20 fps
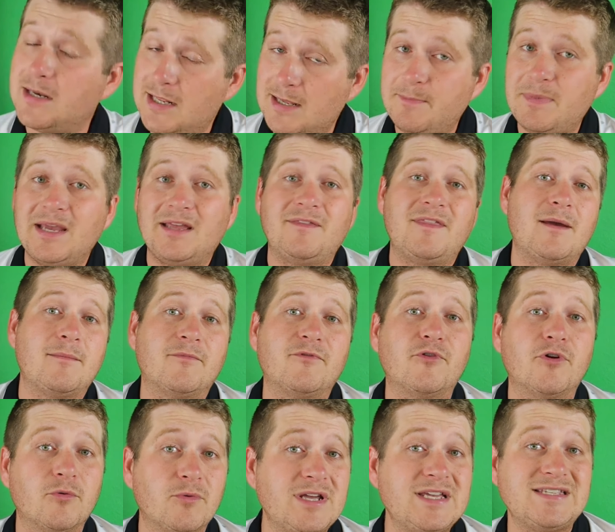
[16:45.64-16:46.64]
and he picked them
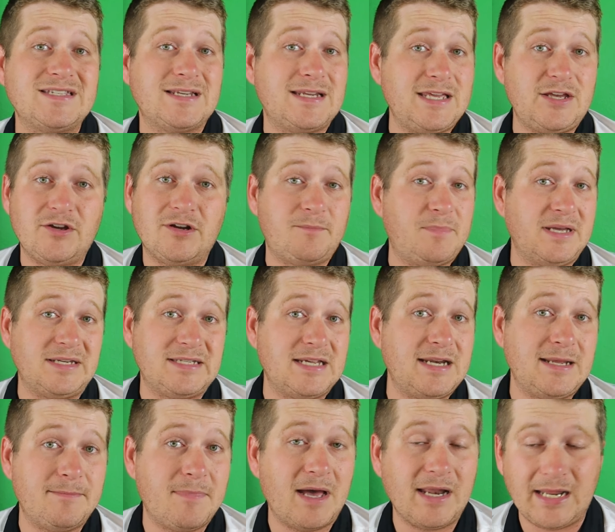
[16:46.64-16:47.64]
for a reason. He could have picked
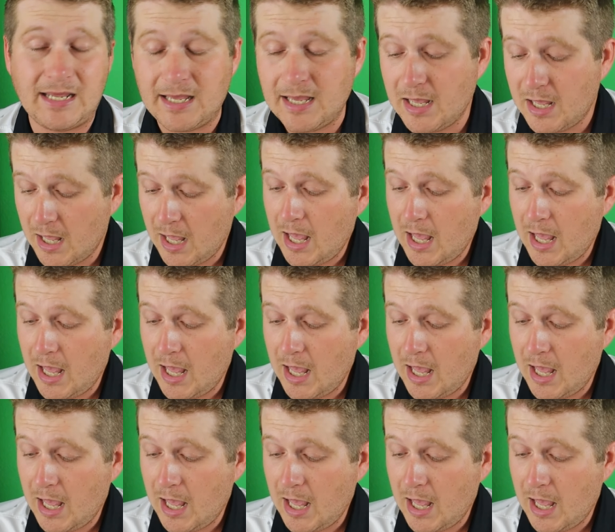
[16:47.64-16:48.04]
anybody.